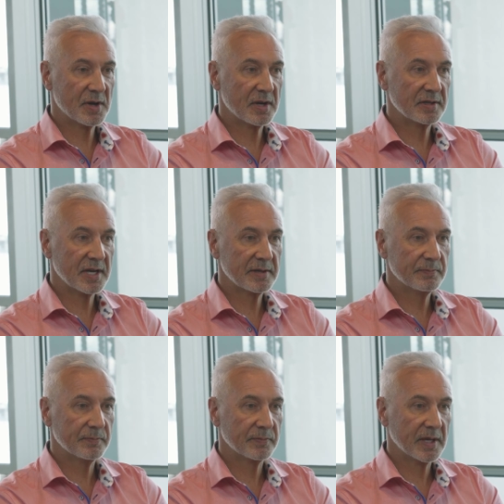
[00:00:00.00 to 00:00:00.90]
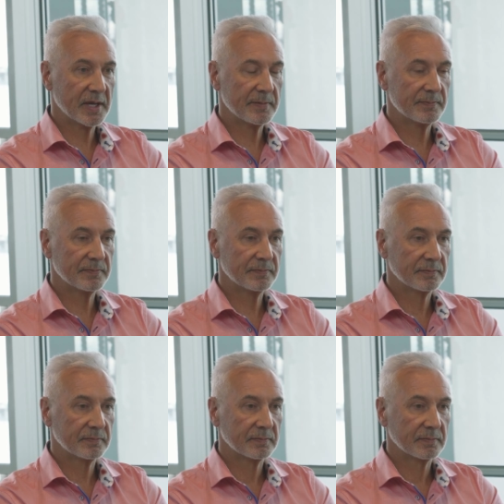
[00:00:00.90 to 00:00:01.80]
my own name, um,
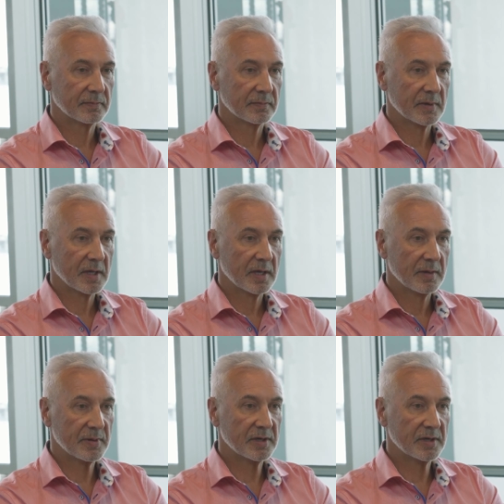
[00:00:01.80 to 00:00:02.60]
but